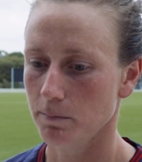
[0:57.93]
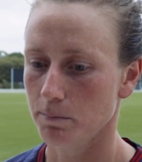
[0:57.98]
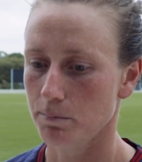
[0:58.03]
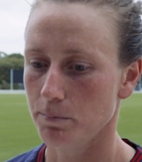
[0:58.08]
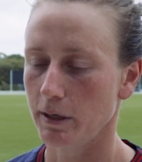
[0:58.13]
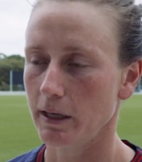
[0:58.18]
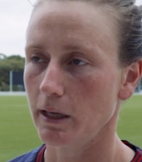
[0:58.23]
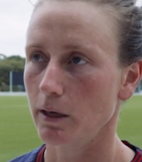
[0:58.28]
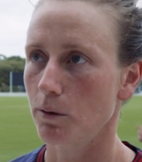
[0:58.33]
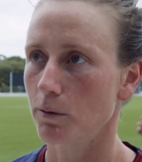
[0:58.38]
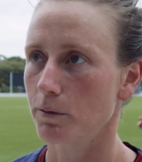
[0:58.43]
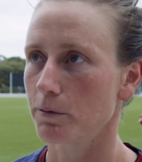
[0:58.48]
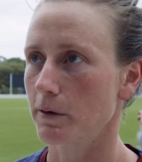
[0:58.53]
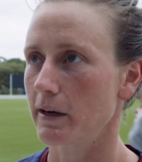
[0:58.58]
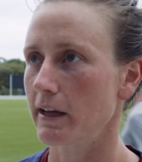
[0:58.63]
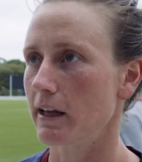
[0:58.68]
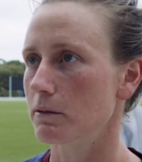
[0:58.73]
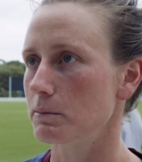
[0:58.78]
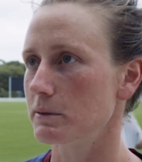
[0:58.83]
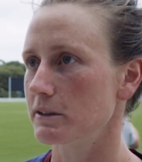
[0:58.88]
bringing all
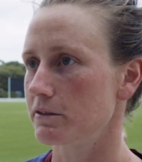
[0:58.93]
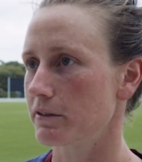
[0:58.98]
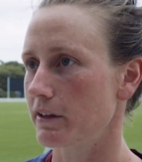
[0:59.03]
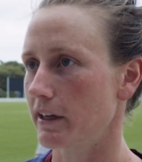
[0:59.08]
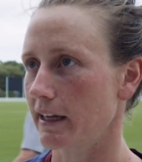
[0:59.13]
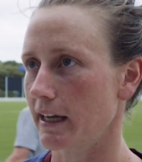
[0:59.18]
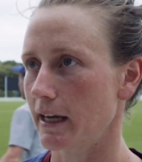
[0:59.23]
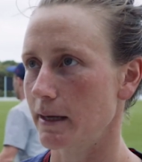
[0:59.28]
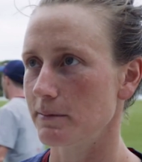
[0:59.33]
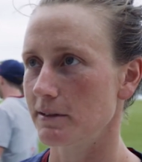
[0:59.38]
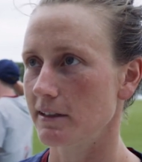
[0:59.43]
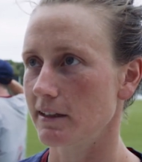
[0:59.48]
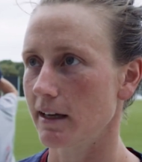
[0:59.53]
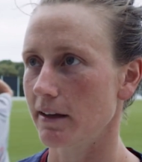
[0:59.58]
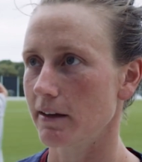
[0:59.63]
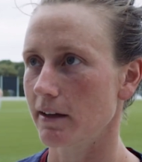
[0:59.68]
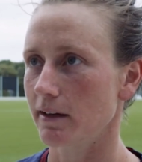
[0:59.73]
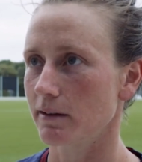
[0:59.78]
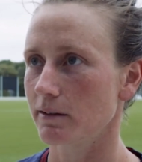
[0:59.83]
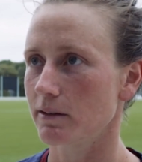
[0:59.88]
three elements of our game
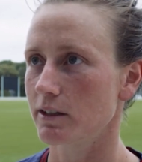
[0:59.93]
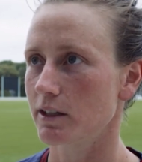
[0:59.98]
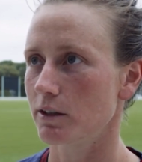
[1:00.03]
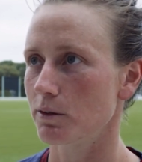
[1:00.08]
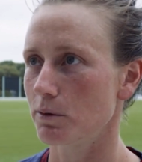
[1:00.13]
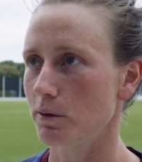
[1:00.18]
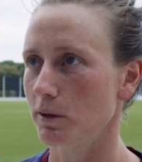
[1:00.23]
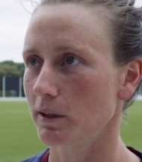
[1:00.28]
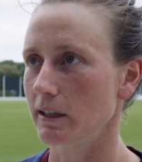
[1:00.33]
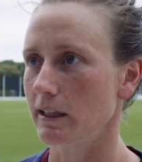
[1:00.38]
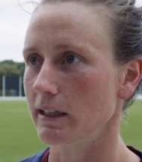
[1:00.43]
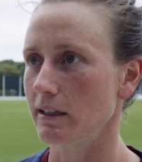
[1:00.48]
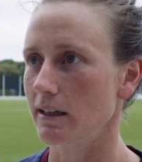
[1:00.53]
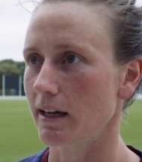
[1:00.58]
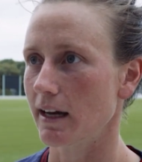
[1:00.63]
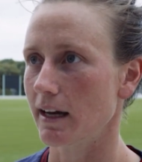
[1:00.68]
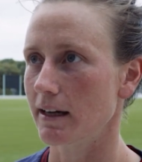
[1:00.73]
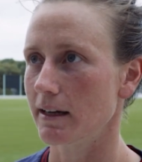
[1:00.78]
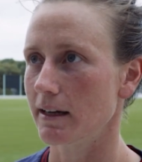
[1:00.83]
together can really